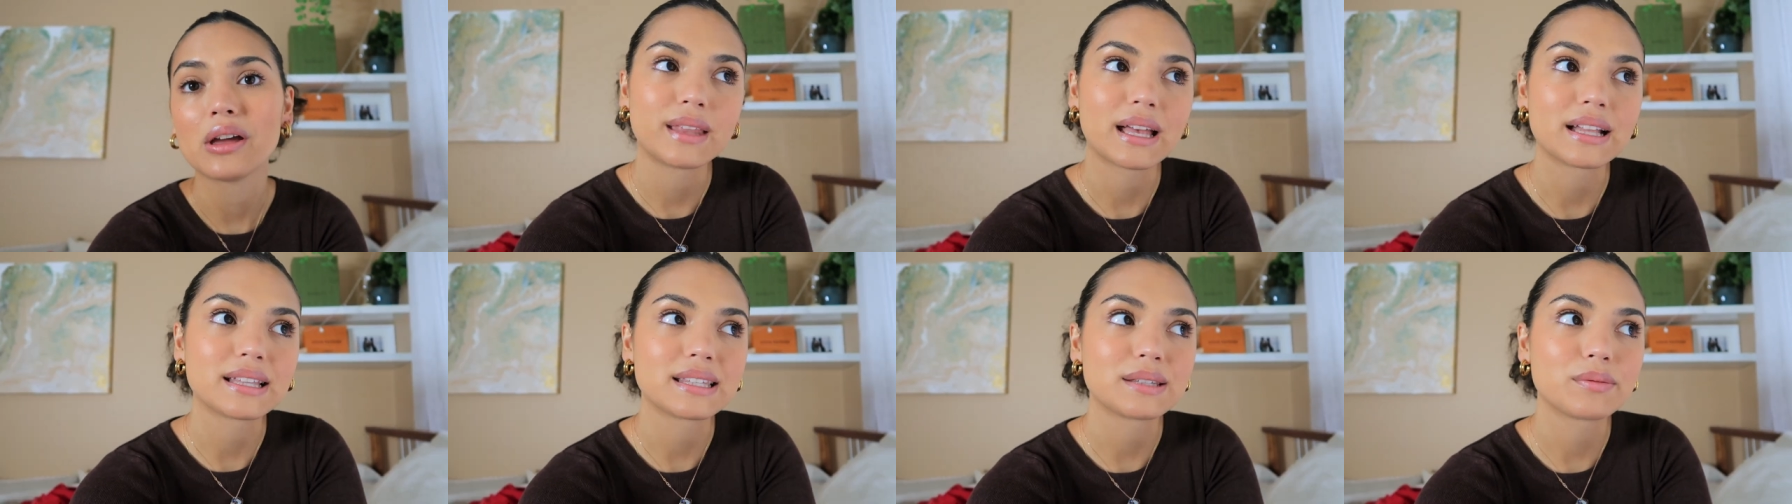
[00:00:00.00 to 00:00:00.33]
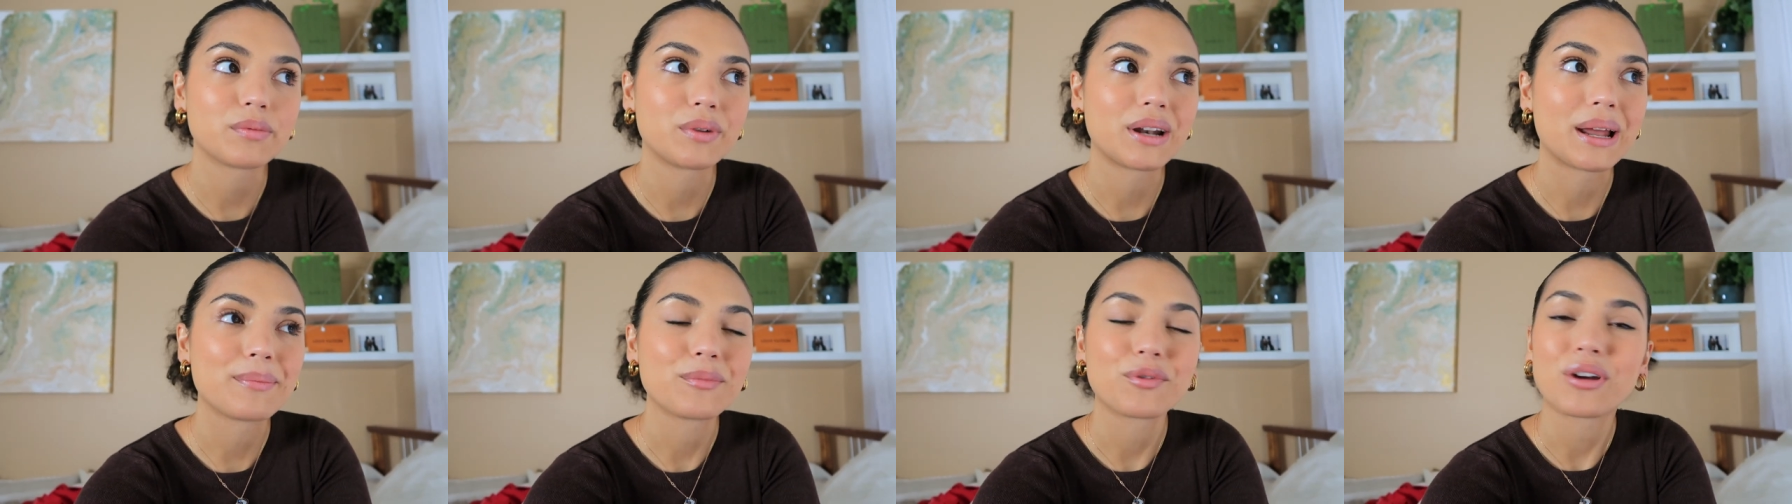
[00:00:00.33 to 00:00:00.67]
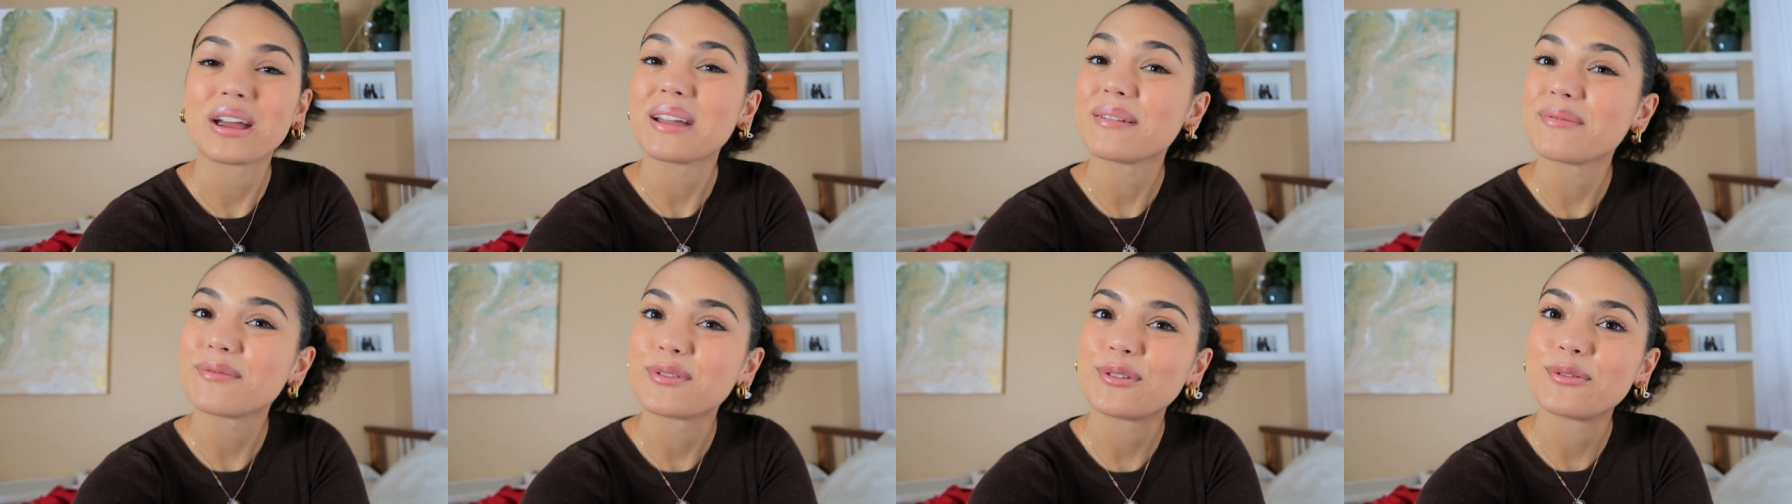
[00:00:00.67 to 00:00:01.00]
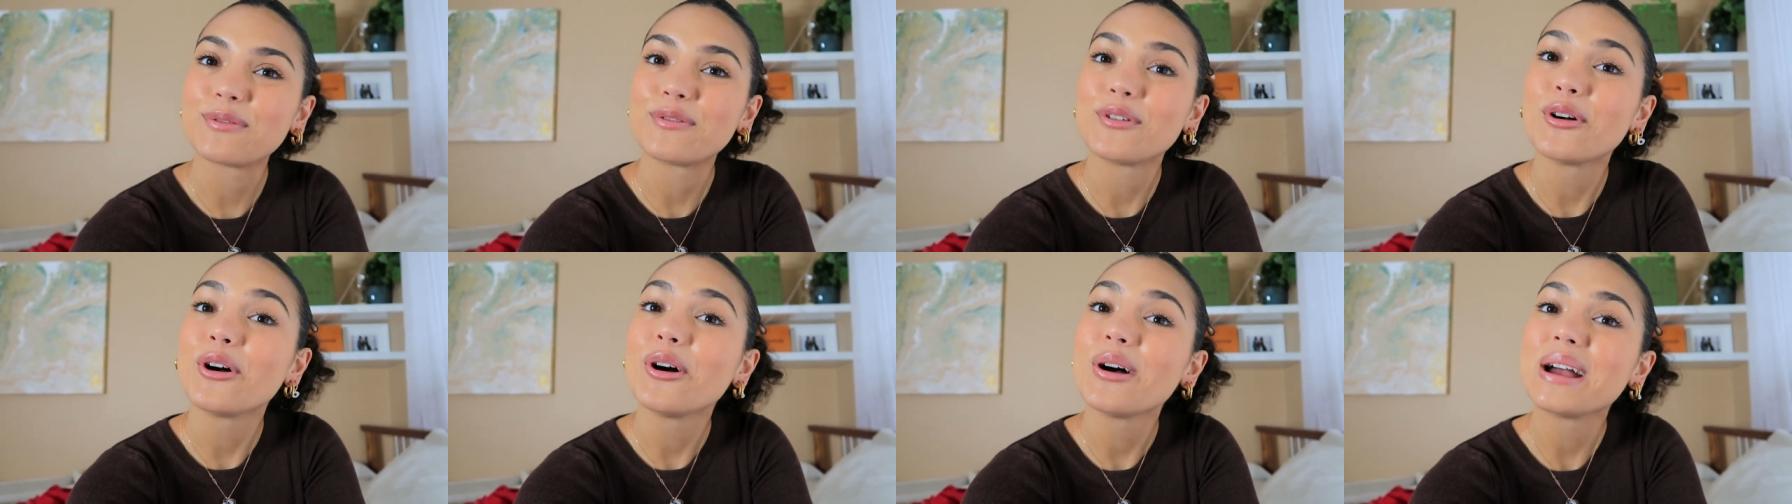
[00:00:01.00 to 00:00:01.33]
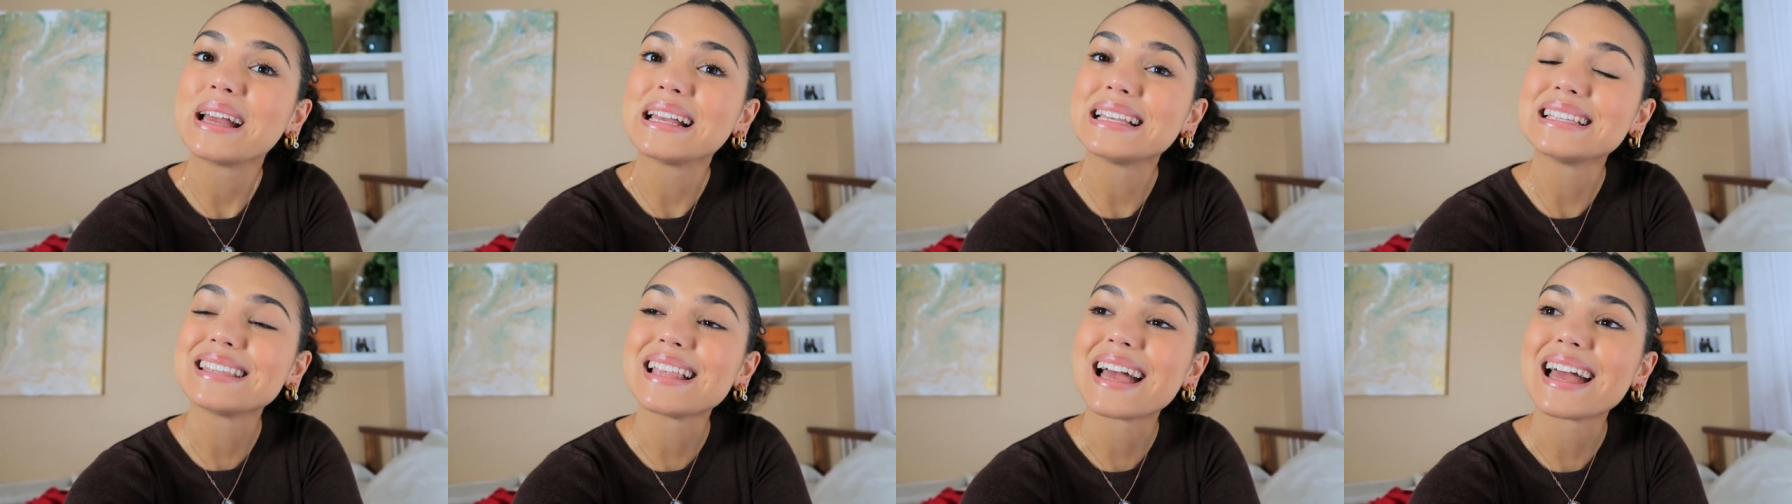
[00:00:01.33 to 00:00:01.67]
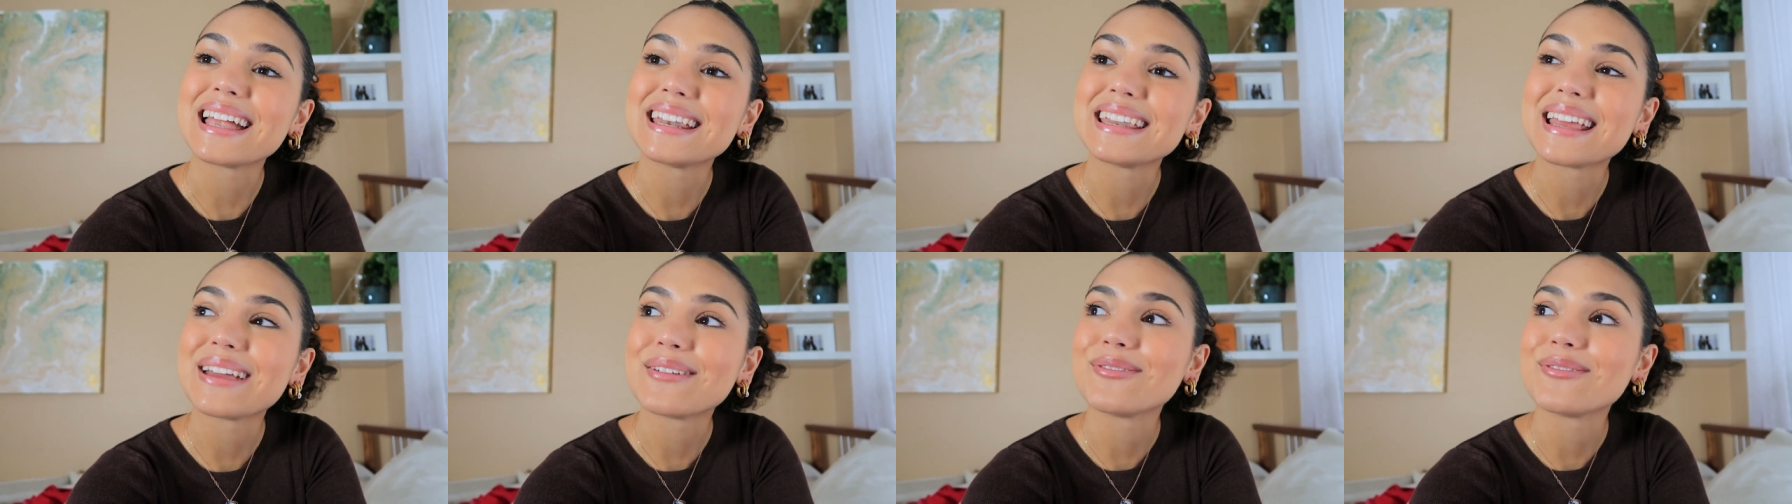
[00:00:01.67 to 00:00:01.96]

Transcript: that's what I'm grateful for is that